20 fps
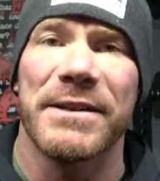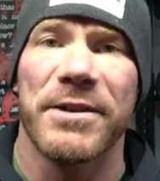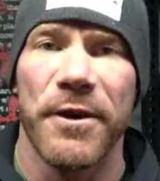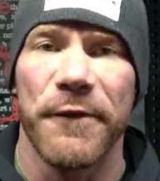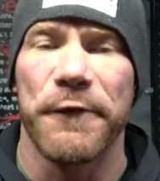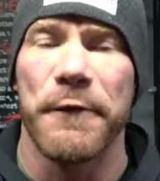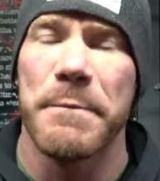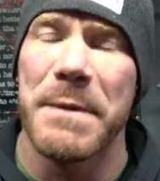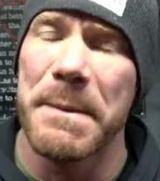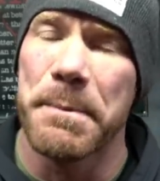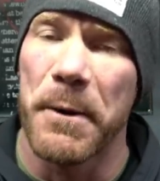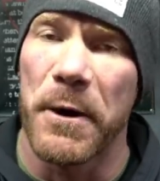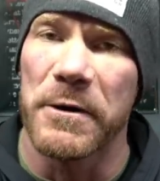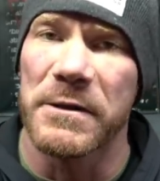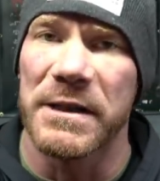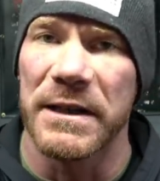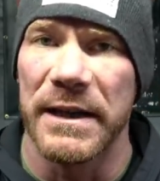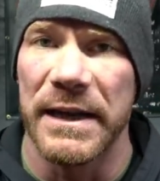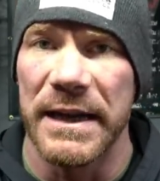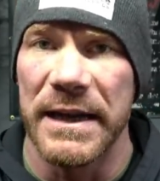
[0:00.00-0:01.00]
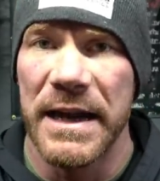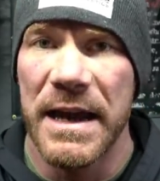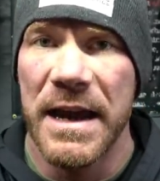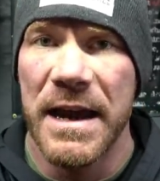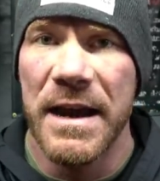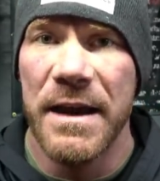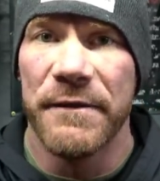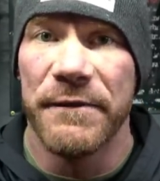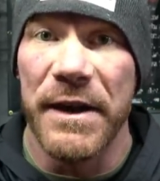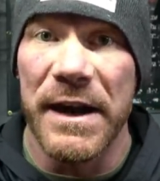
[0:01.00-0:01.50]
So for me personally,
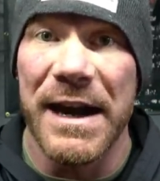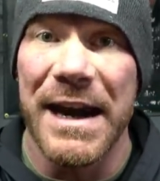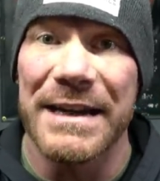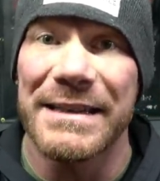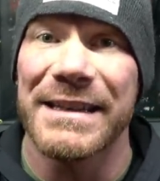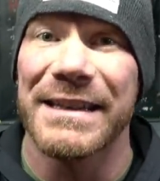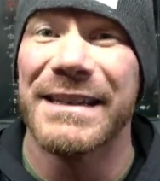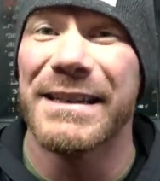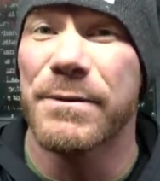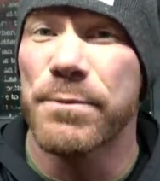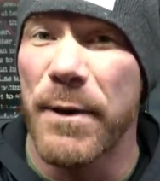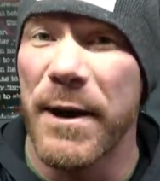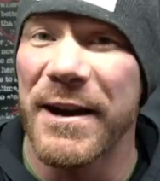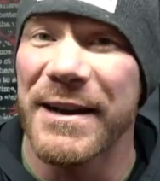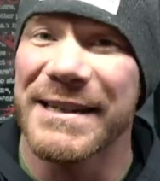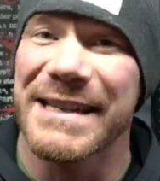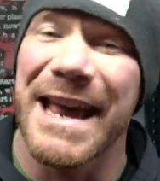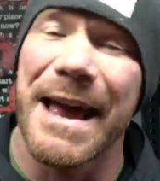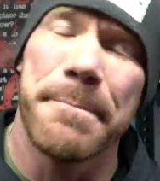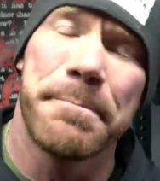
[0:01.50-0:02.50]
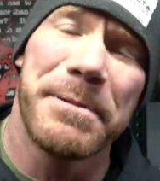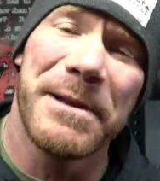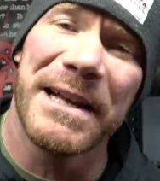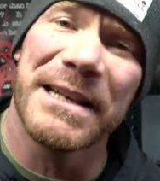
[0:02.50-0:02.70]
variation is where it's at.